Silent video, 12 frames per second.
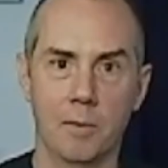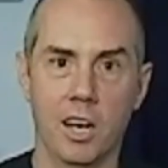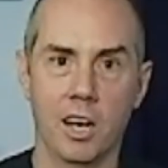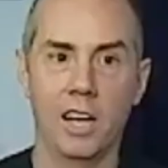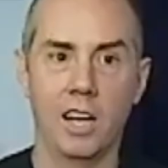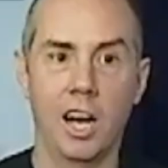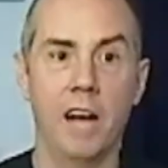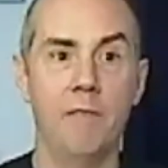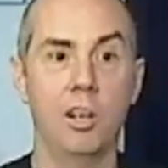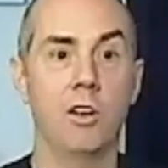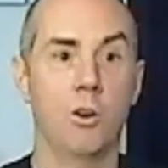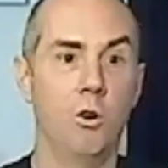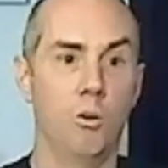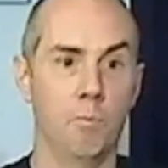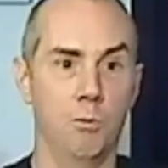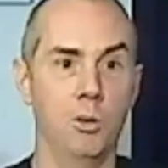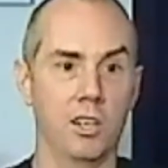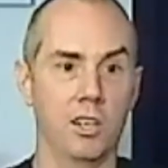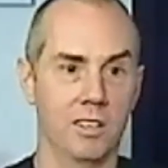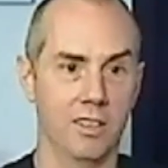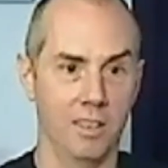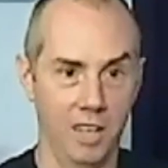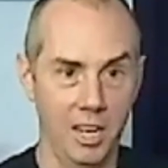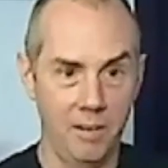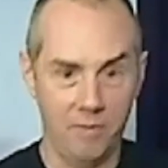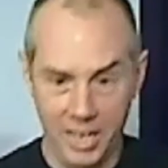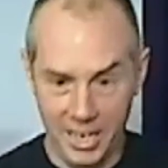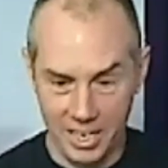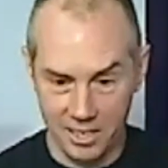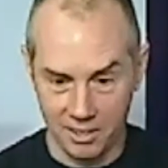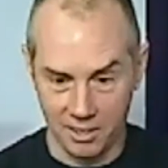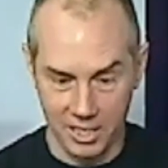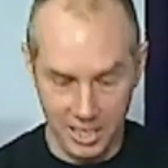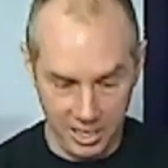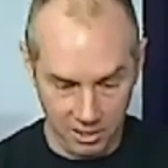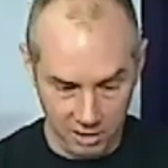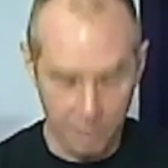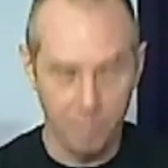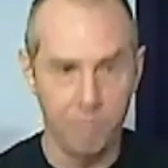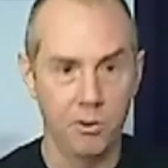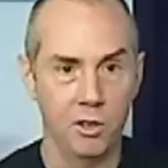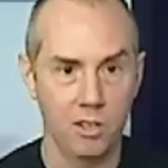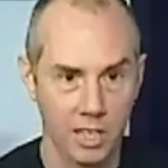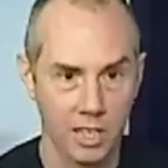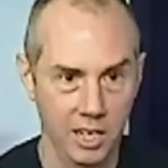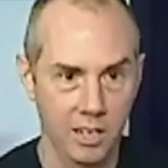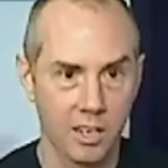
I've done a whole book, left hand lead, left foot lead,